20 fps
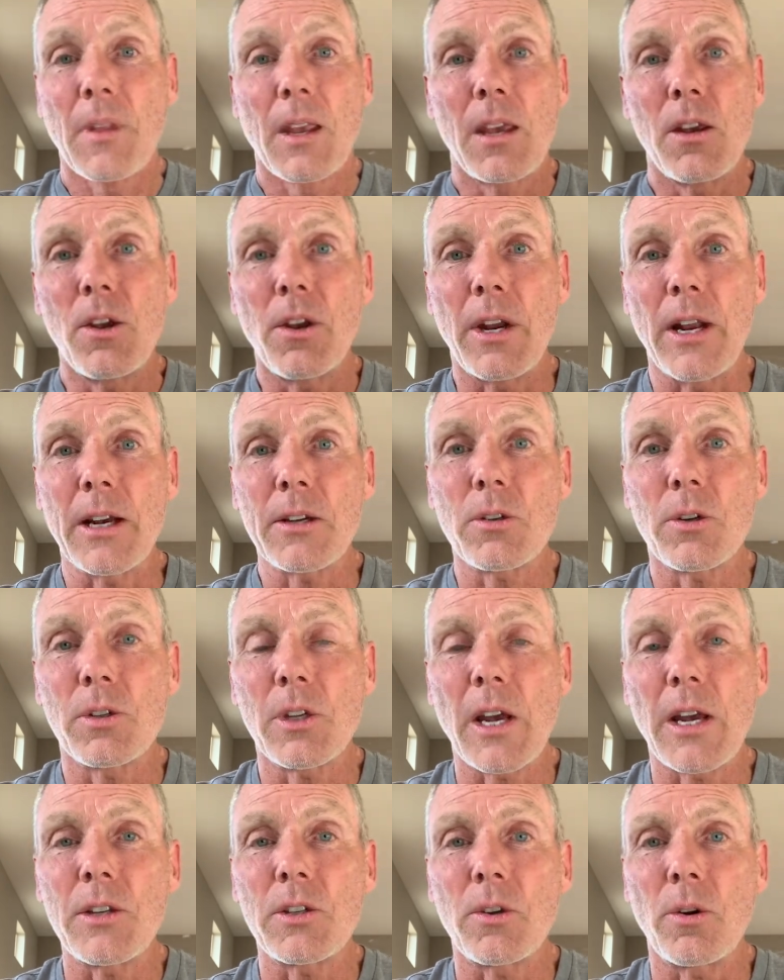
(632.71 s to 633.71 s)
You can
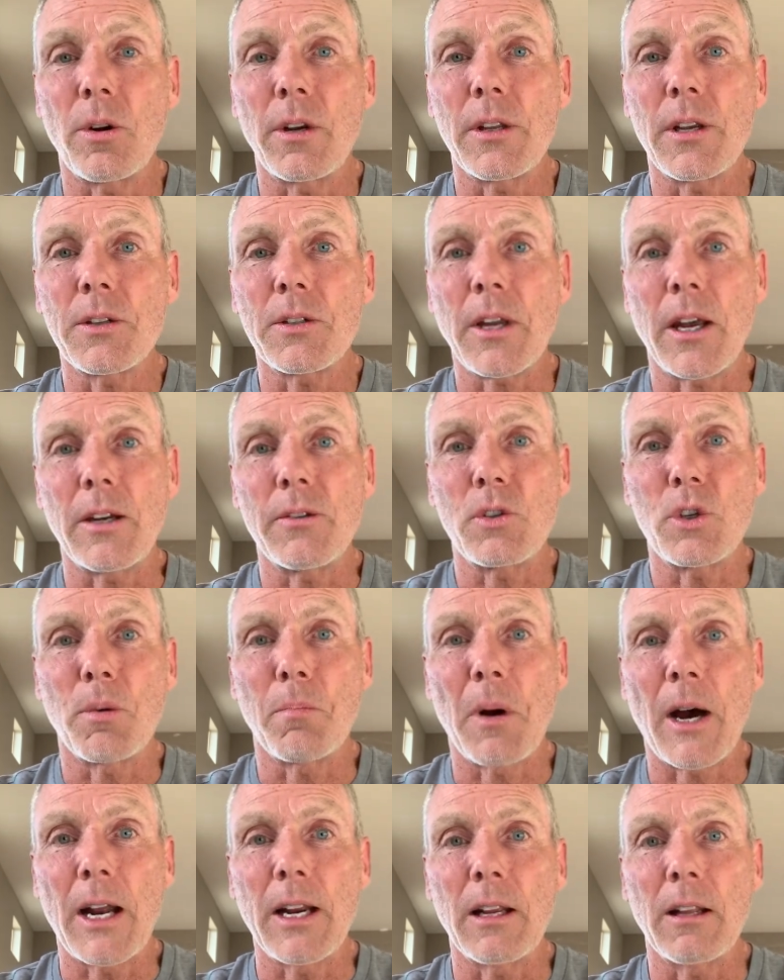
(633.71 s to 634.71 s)
exercise during this kind of as your
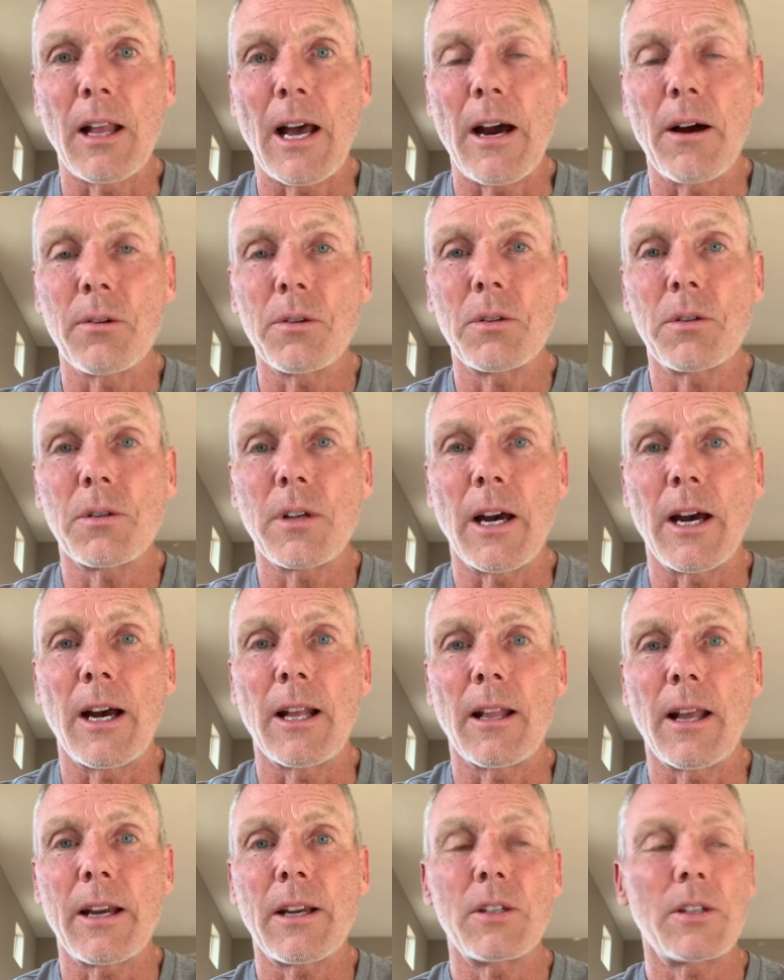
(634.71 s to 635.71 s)
body allows.
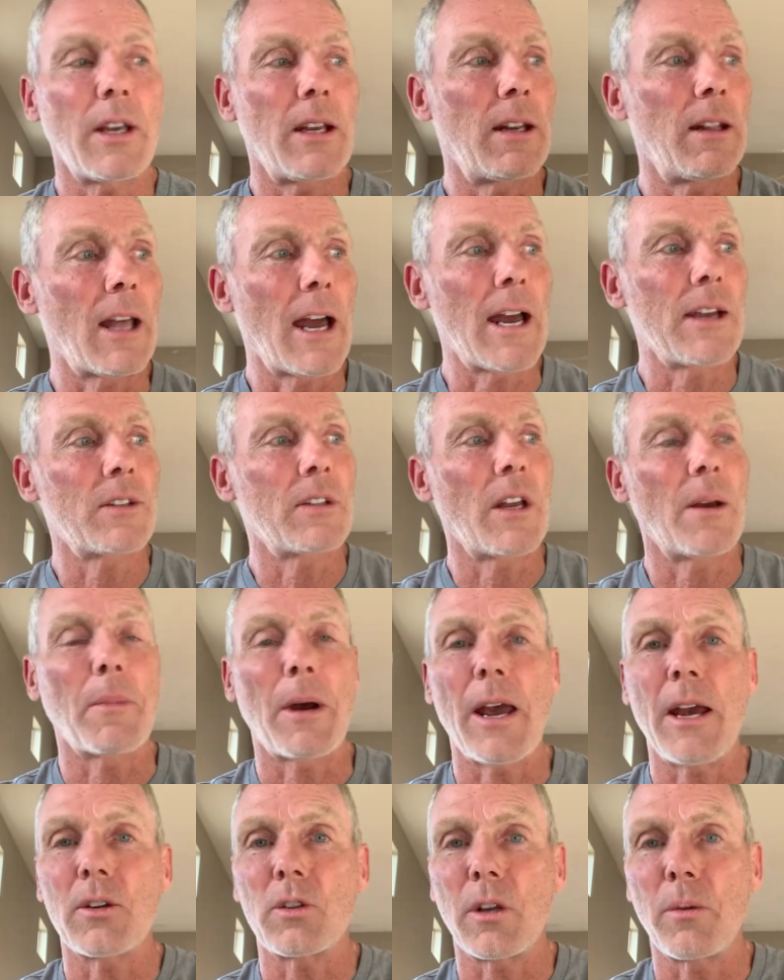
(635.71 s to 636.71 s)
Like I said last time,
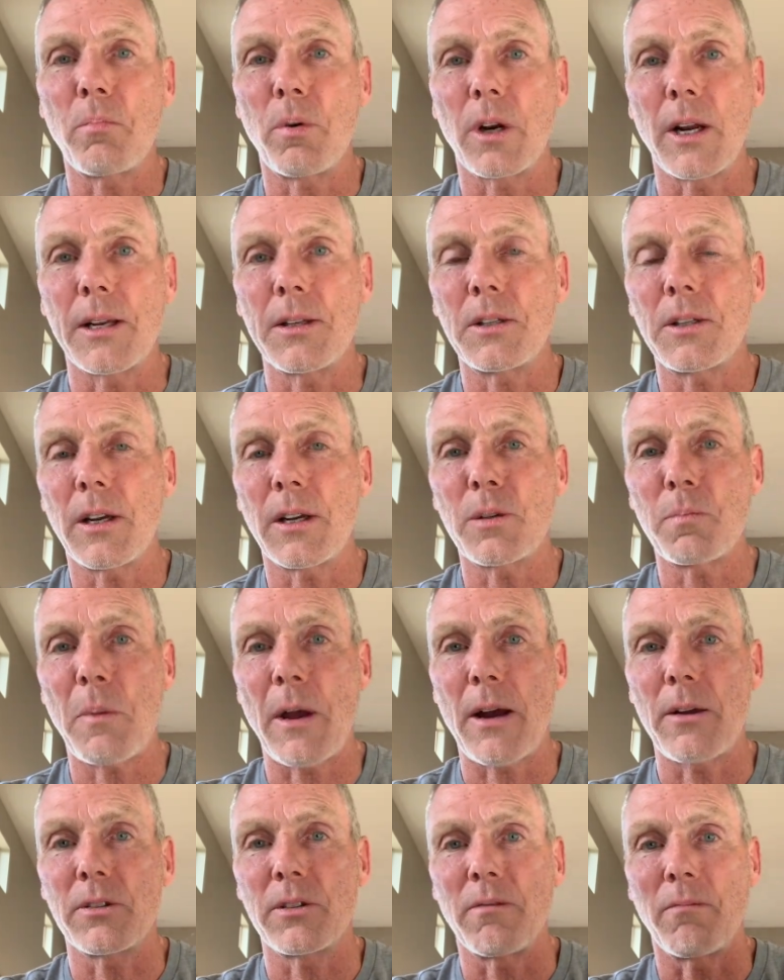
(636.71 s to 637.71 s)
I actually put on 6
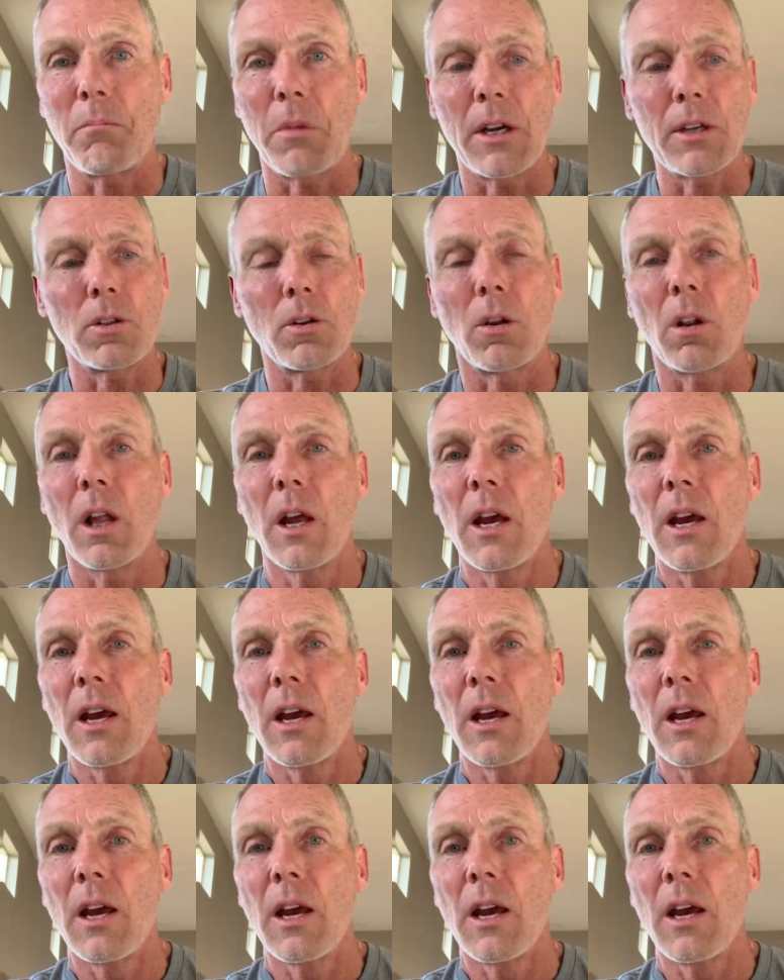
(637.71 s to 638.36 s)
pounds of muscle